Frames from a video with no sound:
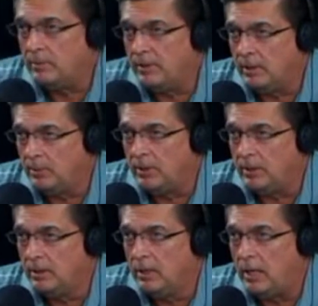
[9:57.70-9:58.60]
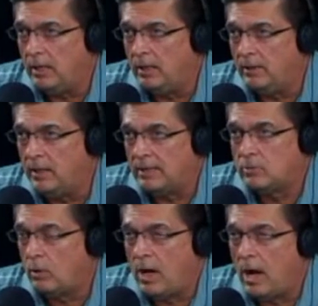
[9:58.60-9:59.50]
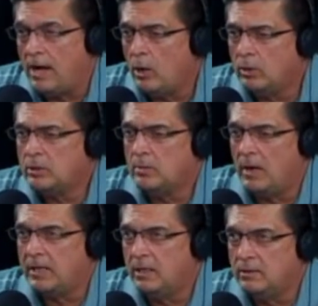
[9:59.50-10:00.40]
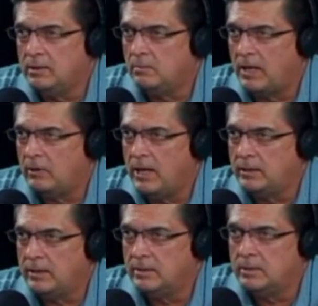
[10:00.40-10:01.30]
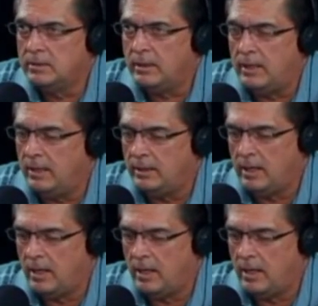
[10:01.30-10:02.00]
and liberty. And that's why I owe it to my kids and my grandkids. And